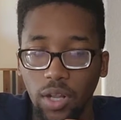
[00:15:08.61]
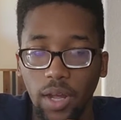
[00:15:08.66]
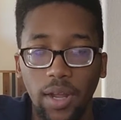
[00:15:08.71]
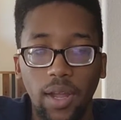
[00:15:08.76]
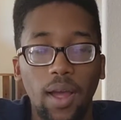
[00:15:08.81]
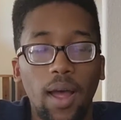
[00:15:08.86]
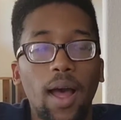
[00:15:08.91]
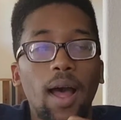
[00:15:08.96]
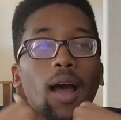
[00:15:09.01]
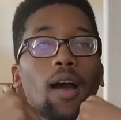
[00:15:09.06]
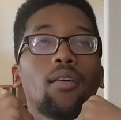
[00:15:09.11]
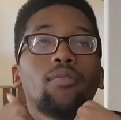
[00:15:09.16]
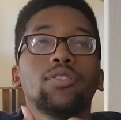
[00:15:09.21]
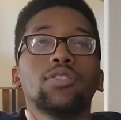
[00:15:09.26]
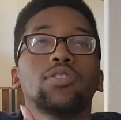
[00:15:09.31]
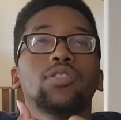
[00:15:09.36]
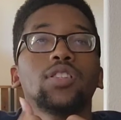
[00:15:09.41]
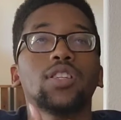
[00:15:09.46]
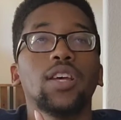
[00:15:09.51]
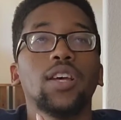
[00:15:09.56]
Like, I
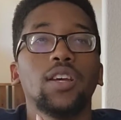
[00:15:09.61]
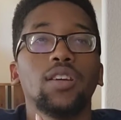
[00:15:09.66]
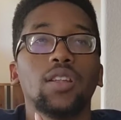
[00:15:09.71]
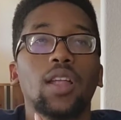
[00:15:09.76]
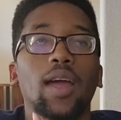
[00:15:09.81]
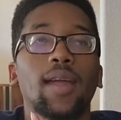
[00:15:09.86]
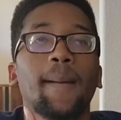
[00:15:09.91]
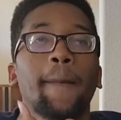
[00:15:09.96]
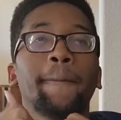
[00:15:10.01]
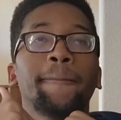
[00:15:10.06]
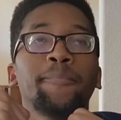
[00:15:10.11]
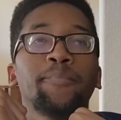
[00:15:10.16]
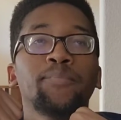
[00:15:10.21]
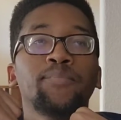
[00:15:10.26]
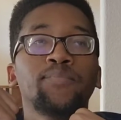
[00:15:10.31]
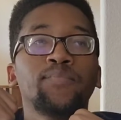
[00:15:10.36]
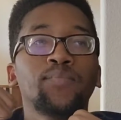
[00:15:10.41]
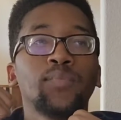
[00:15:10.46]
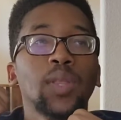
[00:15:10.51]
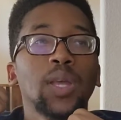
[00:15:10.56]
always say, like,
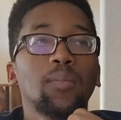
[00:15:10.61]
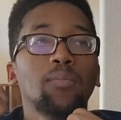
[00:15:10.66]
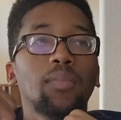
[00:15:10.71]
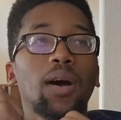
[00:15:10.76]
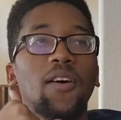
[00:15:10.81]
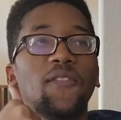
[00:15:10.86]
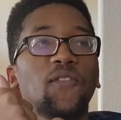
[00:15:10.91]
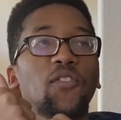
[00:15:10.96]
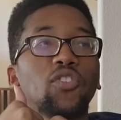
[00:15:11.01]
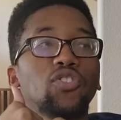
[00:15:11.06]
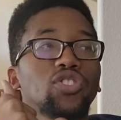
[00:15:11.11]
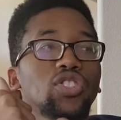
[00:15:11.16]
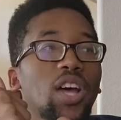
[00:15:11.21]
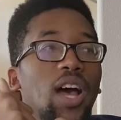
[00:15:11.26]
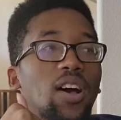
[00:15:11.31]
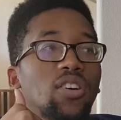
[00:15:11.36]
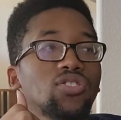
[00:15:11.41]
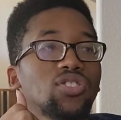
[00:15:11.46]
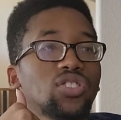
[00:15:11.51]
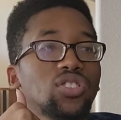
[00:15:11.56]
my first
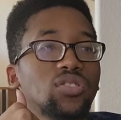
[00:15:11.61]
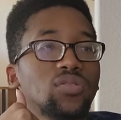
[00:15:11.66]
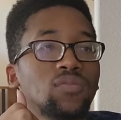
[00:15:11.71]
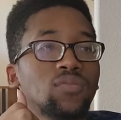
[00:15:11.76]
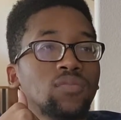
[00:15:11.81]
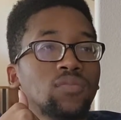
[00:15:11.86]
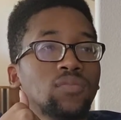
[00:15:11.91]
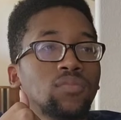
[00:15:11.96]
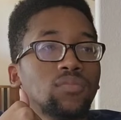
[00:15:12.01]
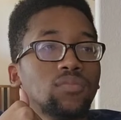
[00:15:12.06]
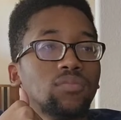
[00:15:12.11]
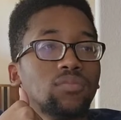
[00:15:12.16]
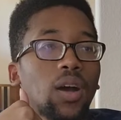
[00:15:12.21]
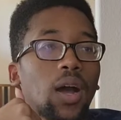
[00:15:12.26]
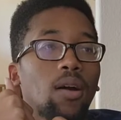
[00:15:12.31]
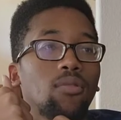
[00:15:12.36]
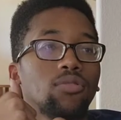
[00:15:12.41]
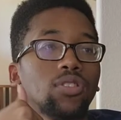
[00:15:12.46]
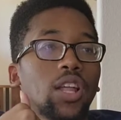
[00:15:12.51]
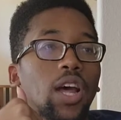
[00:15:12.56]
house
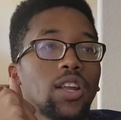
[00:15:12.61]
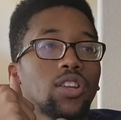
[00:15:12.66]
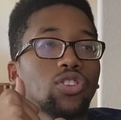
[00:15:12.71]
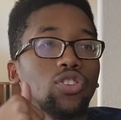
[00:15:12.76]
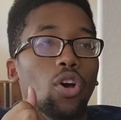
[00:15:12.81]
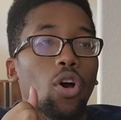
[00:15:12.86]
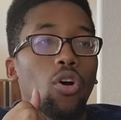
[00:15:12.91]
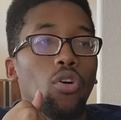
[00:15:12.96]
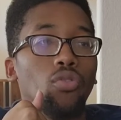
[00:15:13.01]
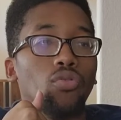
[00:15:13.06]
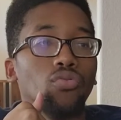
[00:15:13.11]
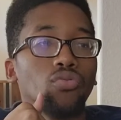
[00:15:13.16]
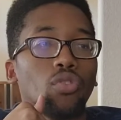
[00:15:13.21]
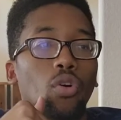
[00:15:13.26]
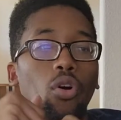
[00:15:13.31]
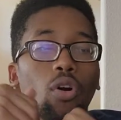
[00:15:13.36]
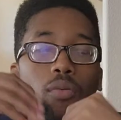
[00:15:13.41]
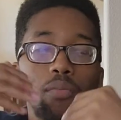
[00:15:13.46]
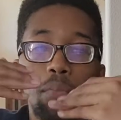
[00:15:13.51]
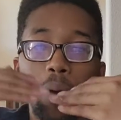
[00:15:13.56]
I would like to own
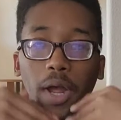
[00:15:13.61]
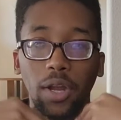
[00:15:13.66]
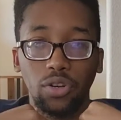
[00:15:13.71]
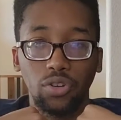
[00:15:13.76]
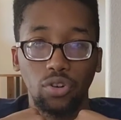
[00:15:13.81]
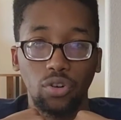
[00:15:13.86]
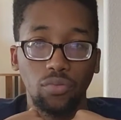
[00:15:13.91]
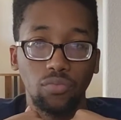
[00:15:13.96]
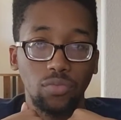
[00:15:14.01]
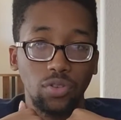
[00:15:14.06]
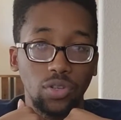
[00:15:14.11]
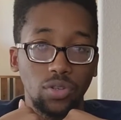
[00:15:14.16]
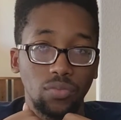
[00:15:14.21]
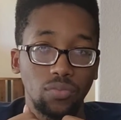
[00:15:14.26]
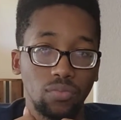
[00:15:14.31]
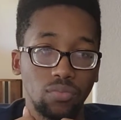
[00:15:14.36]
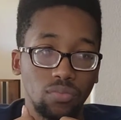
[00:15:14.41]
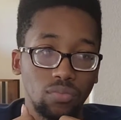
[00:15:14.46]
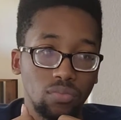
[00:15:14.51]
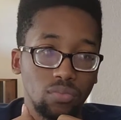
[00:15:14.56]
on my terms.
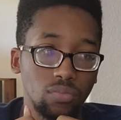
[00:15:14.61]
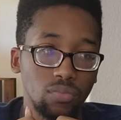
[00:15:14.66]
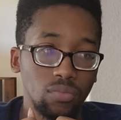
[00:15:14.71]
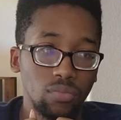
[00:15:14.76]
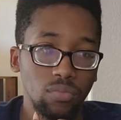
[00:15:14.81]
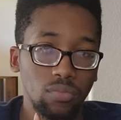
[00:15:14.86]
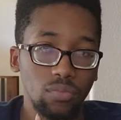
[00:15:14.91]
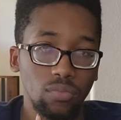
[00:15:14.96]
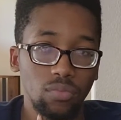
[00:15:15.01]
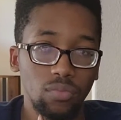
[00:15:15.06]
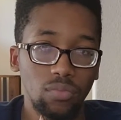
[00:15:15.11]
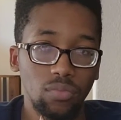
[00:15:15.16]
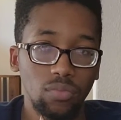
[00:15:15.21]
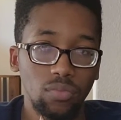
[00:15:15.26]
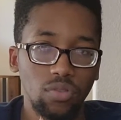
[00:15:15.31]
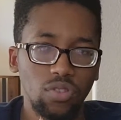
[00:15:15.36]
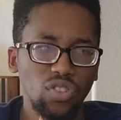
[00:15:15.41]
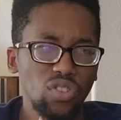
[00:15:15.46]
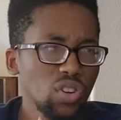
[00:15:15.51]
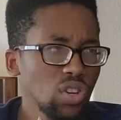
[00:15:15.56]

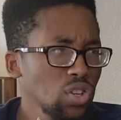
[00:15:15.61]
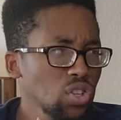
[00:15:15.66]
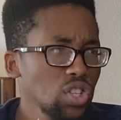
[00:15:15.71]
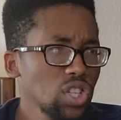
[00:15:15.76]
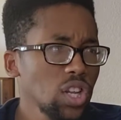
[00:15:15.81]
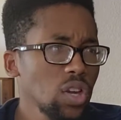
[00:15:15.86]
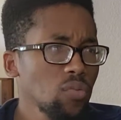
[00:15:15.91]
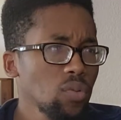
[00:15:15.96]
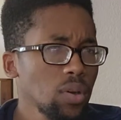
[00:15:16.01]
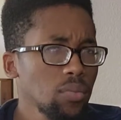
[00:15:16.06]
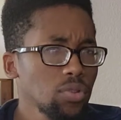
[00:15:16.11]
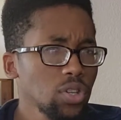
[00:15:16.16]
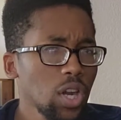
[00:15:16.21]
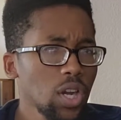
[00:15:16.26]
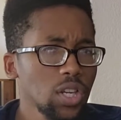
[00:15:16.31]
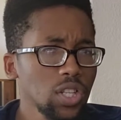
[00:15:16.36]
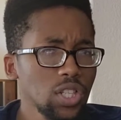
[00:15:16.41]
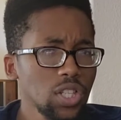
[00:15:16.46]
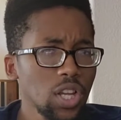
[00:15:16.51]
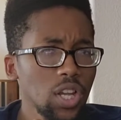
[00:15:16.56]
You understand what I'm
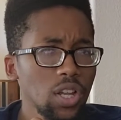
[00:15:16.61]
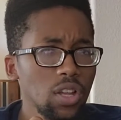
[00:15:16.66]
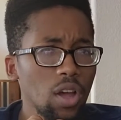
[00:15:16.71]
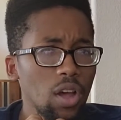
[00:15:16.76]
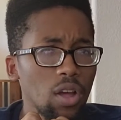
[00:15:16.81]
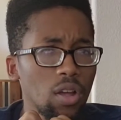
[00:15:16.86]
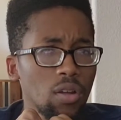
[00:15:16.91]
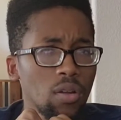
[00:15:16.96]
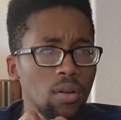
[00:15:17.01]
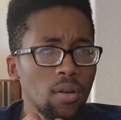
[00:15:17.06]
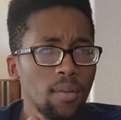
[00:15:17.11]
trying to say, y'all?